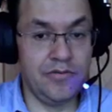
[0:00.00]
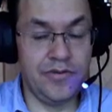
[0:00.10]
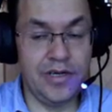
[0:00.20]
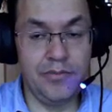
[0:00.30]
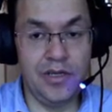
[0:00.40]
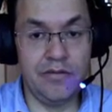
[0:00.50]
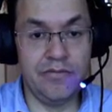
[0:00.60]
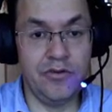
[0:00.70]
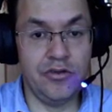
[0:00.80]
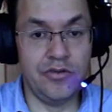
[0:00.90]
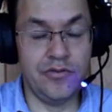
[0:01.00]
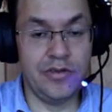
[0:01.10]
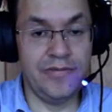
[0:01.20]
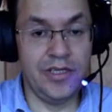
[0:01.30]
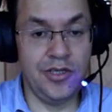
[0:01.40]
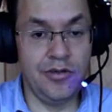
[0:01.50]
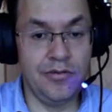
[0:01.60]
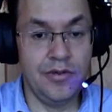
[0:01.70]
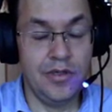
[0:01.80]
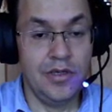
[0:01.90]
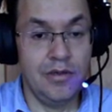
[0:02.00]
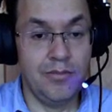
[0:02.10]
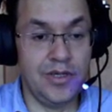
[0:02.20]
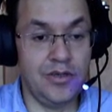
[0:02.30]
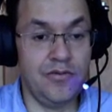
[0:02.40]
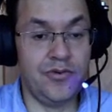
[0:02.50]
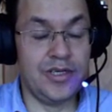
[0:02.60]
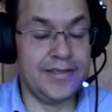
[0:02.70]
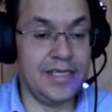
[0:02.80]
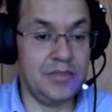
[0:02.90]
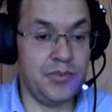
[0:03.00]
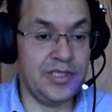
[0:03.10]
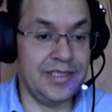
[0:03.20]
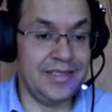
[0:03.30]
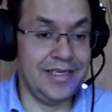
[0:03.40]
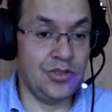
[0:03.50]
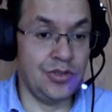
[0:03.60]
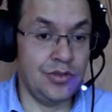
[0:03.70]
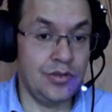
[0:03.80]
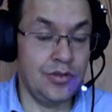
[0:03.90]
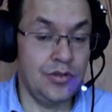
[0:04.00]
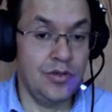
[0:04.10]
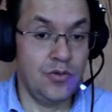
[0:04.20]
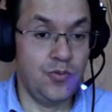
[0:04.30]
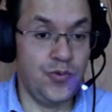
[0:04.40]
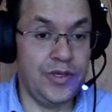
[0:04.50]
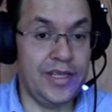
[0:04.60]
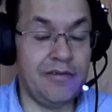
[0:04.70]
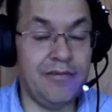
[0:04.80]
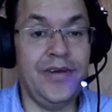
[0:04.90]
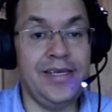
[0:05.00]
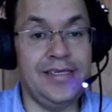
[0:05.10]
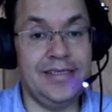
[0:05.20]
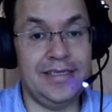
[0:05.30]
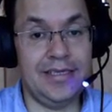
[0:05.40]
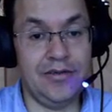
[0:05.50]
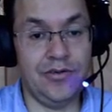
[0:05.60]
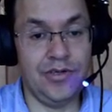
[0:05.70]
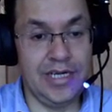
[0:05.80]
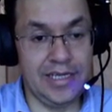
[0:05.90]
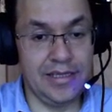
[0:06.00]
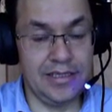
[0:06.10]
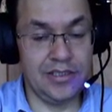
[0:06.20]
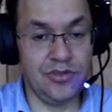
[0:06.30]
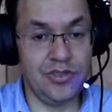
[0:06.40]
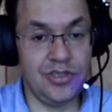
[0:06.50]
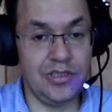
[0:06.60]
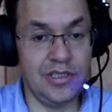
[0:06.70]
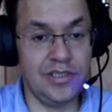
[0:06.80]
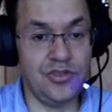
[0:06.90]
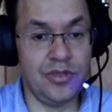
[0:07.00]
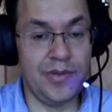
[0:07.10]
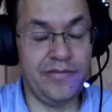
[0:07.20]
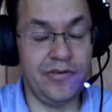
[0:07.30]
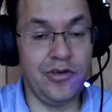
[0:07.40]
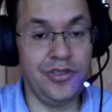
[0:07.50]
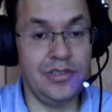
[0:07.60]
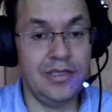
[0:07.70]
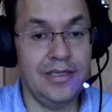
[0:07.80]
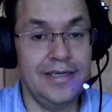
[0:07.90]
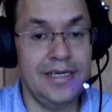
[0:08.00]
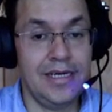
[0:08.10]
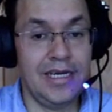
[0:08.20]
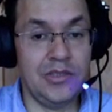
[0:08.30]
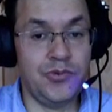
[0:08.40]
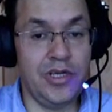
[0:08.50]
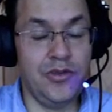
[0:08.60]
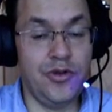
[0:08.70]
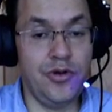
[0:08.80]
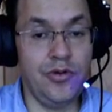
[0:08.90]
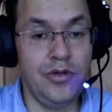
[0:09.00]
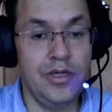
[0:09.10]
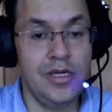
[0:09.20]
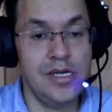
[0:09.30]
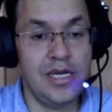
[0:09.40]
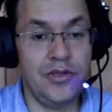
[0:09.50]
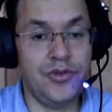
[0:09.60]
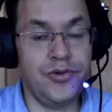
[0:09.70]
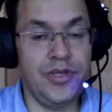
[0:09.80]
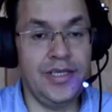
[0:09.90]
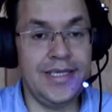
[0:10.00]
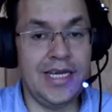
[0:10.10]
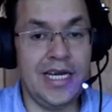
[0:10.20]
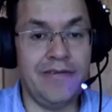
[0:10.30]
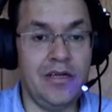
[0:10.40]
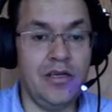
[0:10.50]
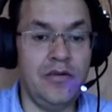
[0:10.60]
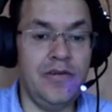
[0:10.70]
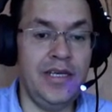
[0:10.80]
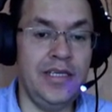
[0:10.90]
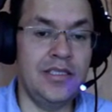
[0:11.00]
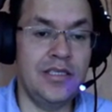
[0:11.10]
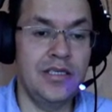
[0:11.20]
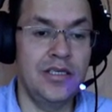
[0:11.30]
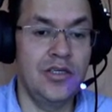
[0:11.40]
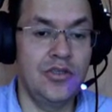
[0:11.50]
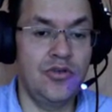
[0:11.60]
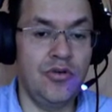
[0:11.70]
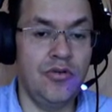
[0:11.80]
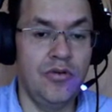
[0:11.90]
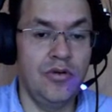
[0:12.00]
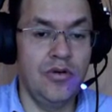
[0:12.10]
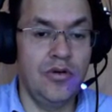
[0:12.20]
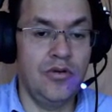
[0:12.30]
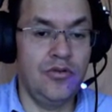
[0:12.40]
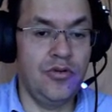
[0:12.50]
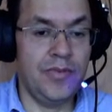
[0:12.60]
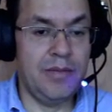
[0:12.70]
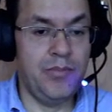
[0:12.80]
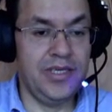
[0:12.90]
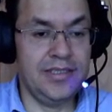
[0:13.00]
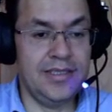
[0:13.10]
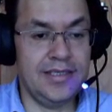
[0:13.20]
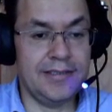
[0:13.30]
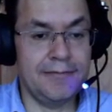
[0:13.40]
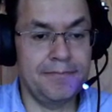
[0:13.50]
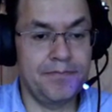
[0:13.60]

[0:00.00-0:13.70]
or 5 million views for a video, but not for a sales presentation without a face or nothing. This is just my voice. I read through, and through this I have a lot of leads to my business.